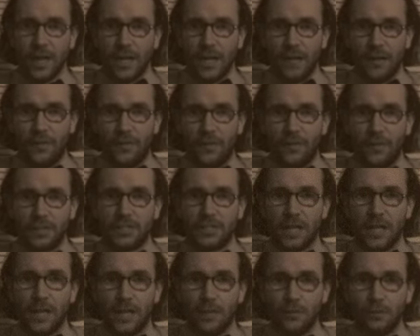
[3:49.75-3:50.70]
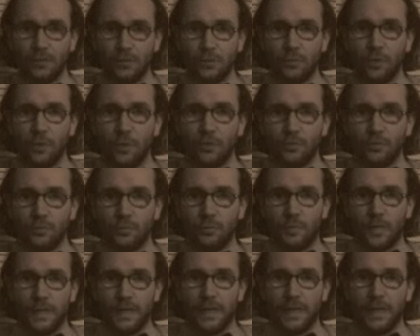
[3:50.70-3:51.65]
This allows you to
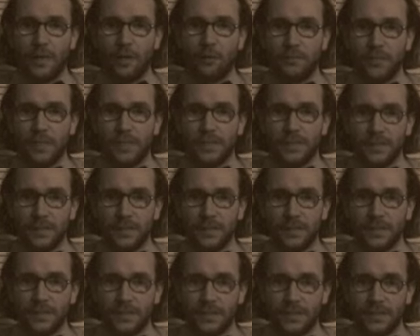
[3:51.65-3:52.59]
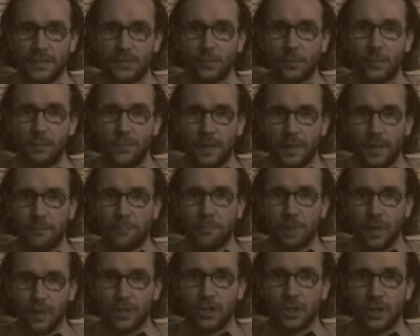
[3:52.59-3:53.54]
bring an object in the distance to appear
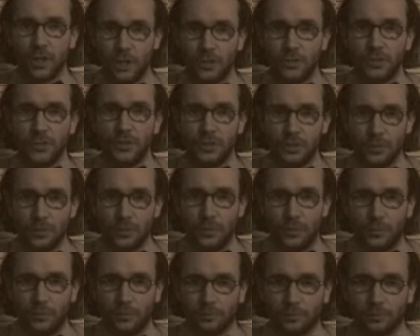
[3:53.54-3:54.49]
much closer to you.